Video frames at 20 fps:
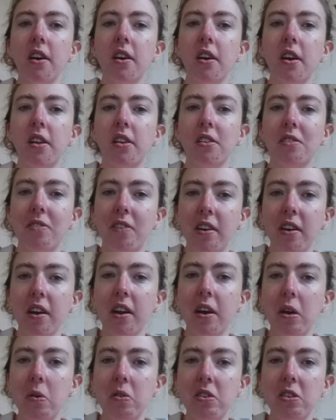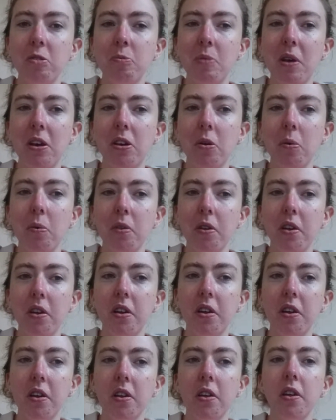and Svan languages make up the
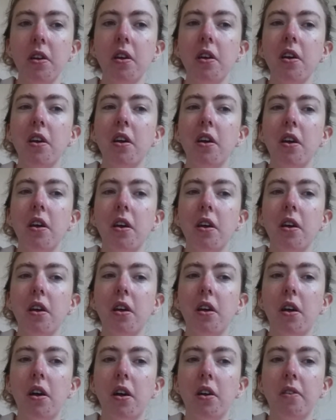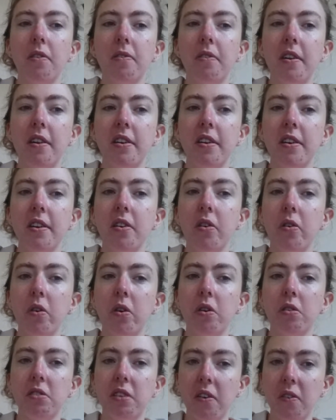Kartvelian or
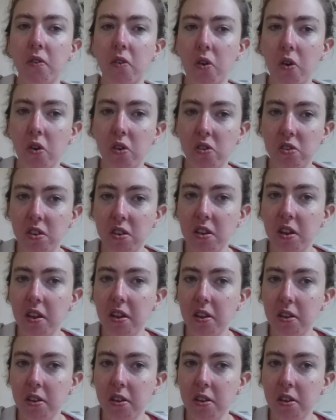South Caucasian